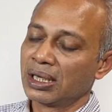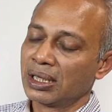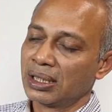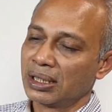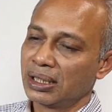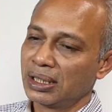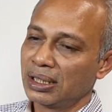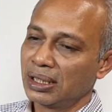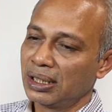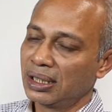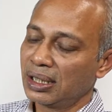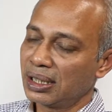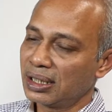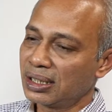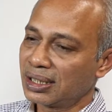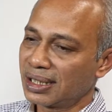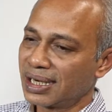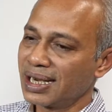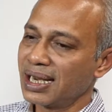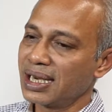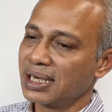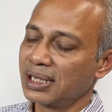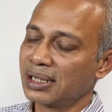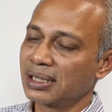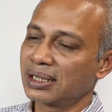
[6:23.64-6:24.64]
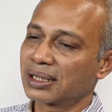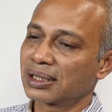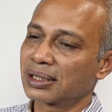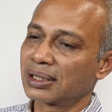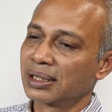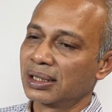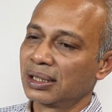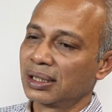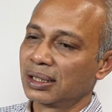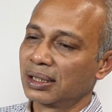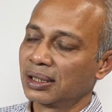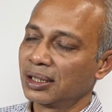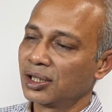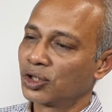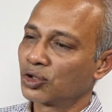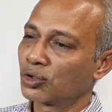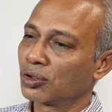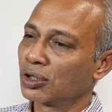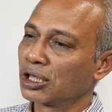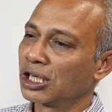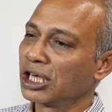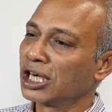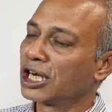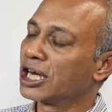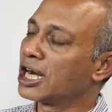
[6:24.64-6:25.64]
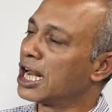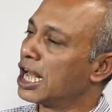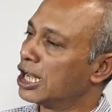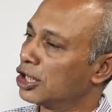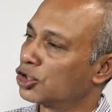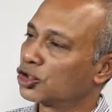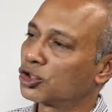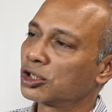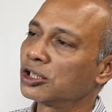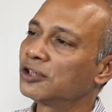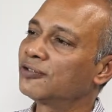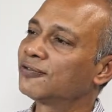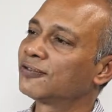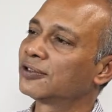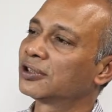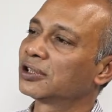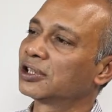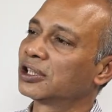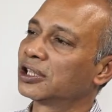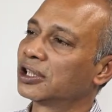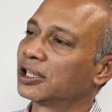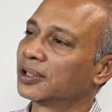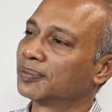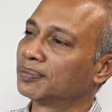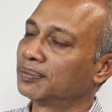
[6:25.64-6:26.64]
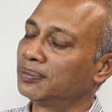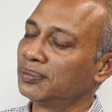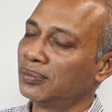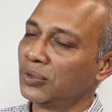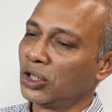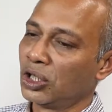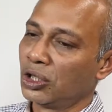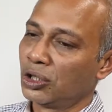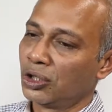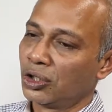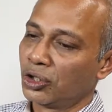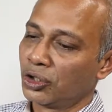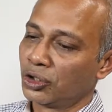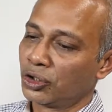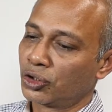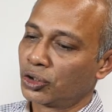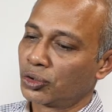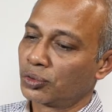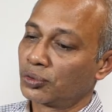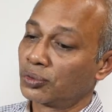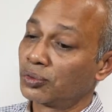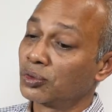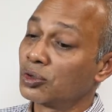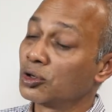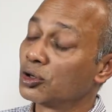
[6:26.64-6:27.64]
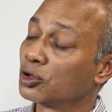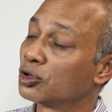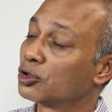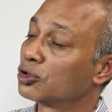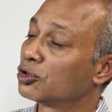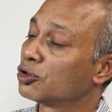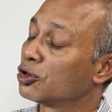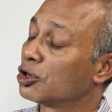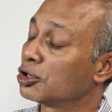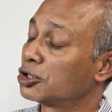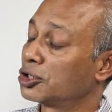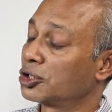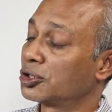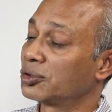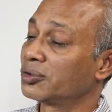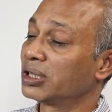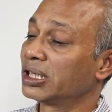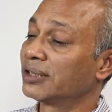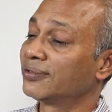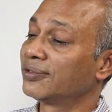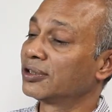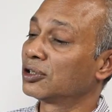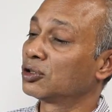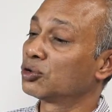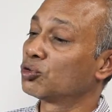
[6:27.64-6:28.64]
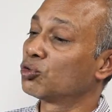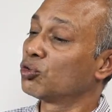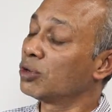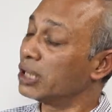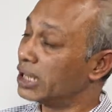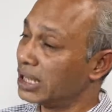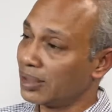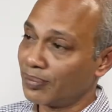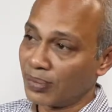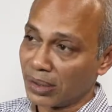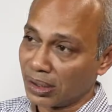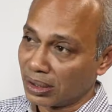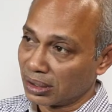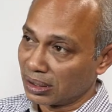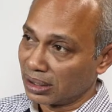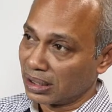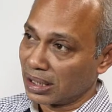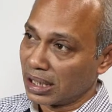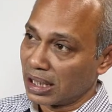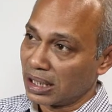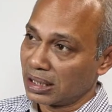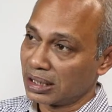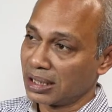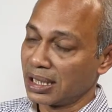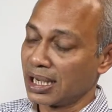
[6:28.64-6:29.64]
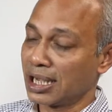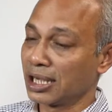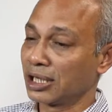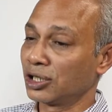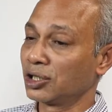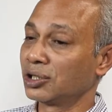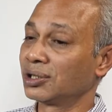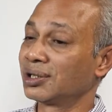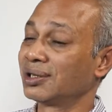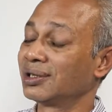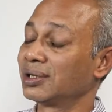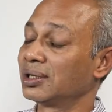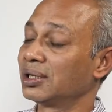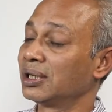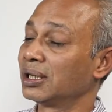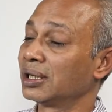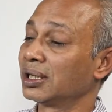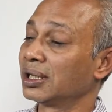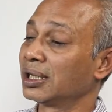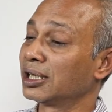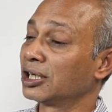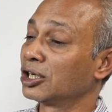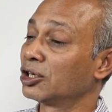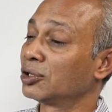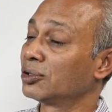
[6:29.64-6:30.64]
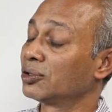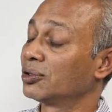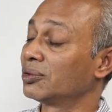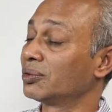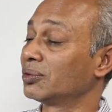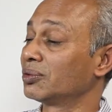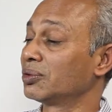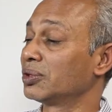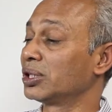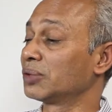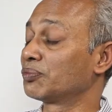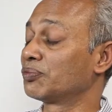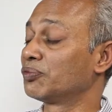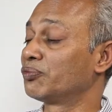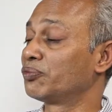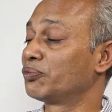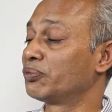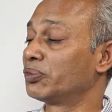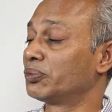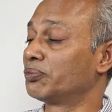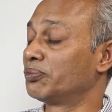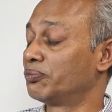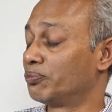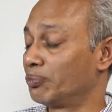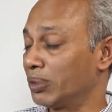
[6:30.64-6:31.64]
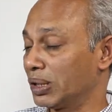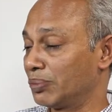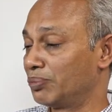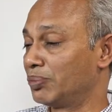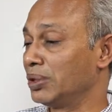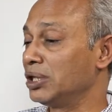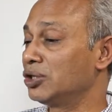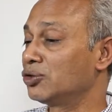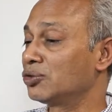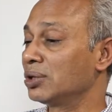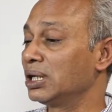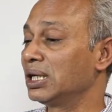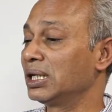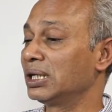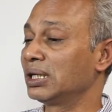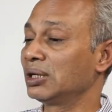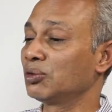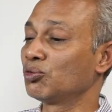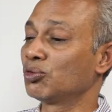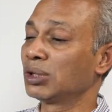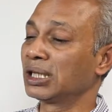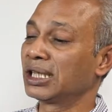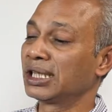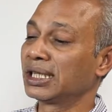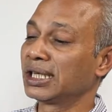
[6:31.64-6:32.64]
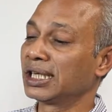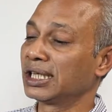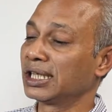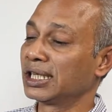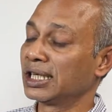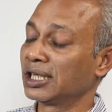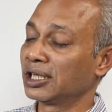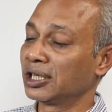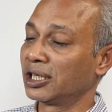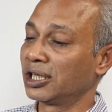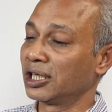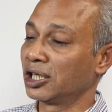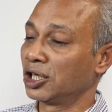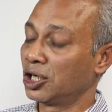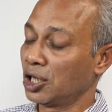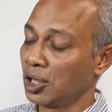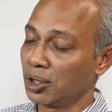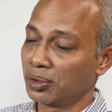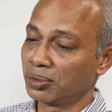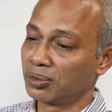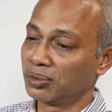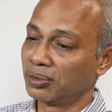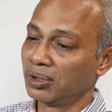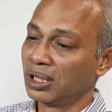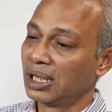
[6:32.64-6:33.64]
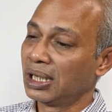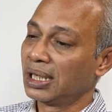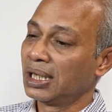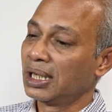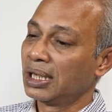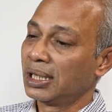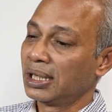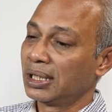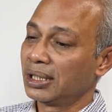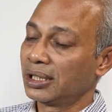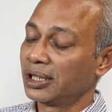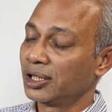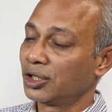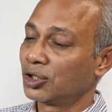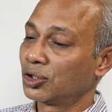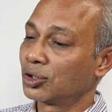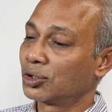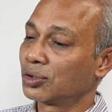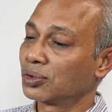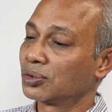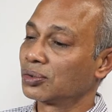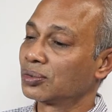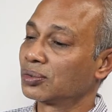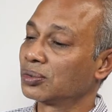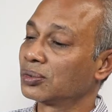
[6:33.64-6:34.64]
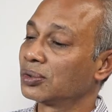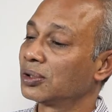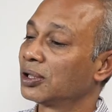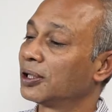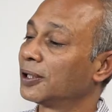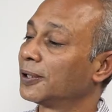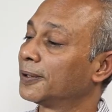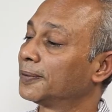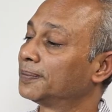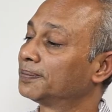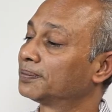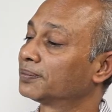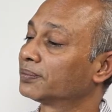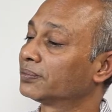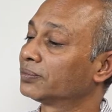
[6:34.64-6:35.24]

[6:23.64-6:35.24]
In that case, it is only natural for them to not to even worry about that, and they perpetually one thing that they do is to